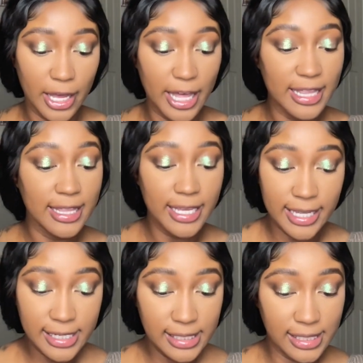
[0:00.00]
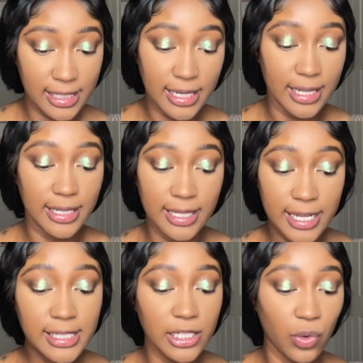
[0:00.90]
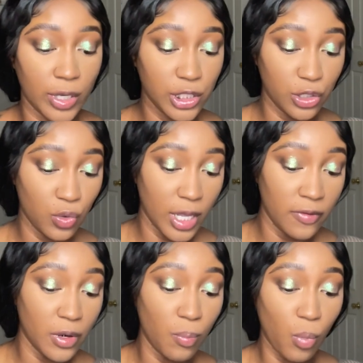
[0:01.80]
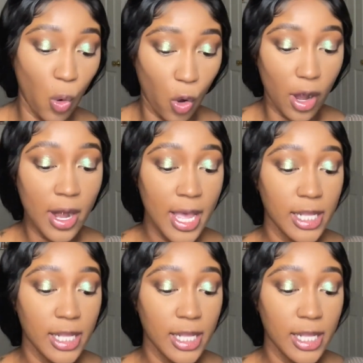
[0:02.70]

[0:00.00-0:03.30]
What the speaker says: This is going to do even more